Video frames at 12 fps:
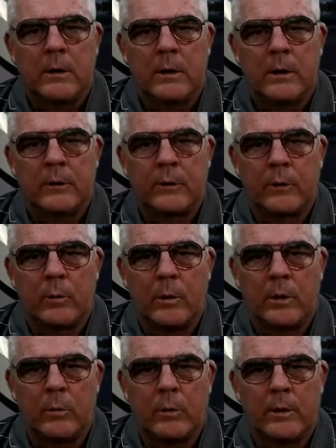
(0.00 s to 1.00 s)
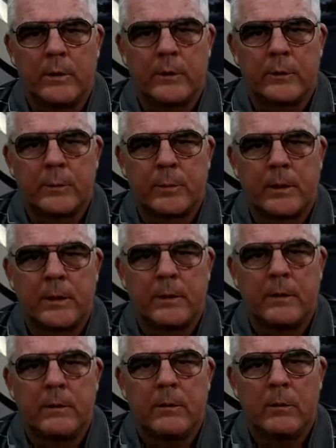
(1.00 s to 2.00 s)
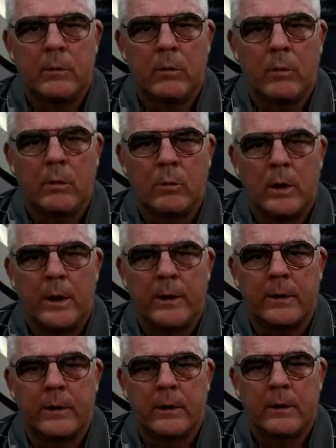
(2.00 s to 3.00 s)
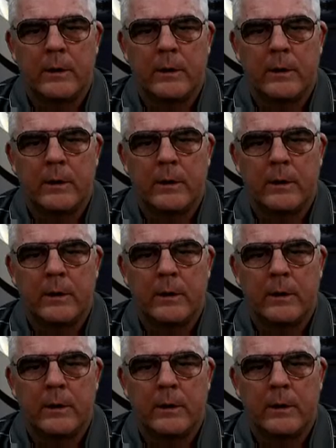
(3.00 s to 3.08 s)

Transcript: one where they're spread wider.